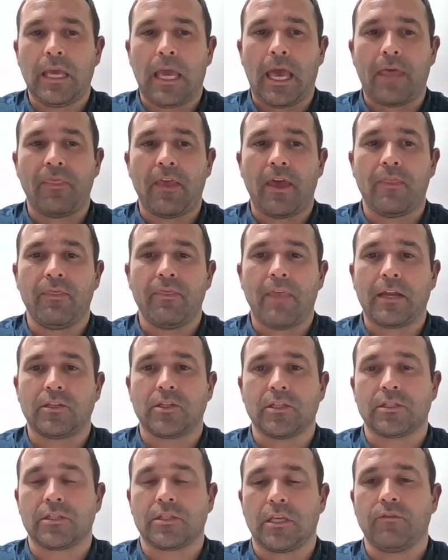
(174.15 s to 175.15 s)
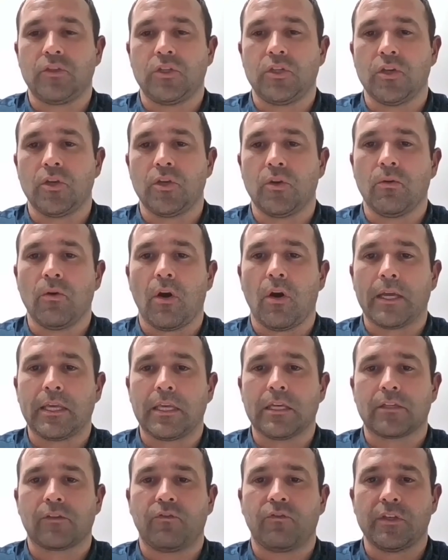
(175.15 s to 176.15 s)
And then that just gives you, I
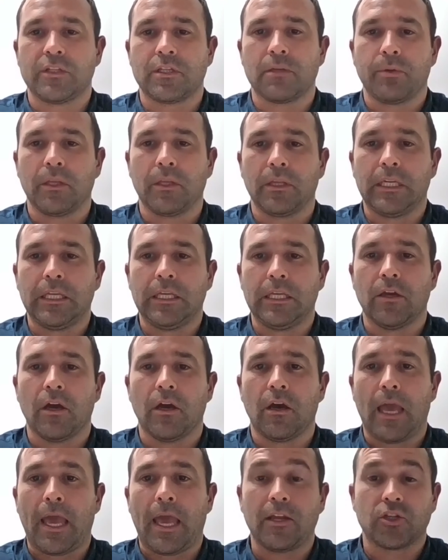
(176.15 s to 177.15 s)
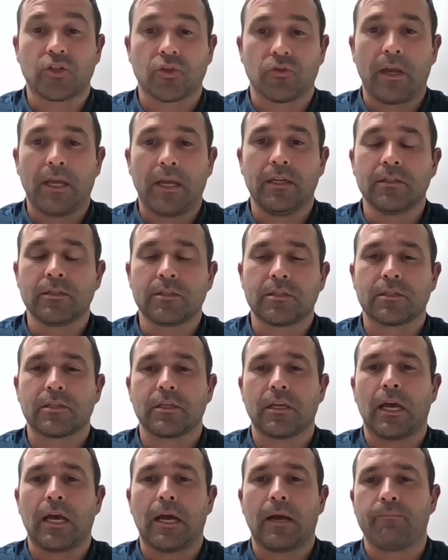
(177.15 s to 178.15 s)
guess, visibility and
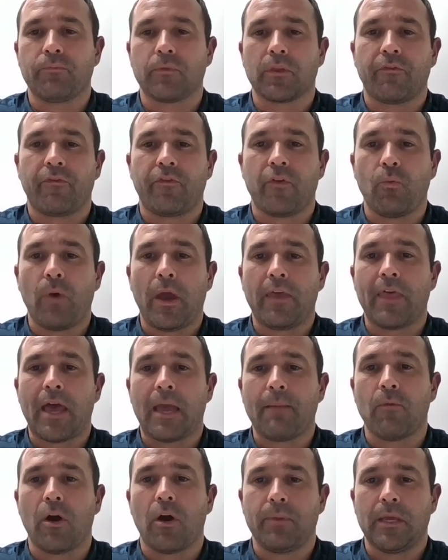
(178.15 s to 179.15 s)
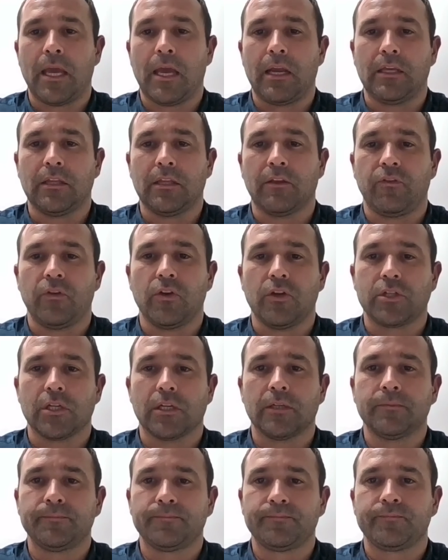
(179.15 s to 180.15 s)
trends for where they might be heading in the
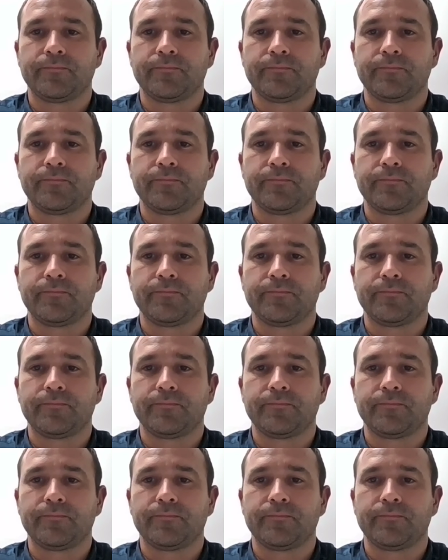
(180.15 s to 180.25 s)
future.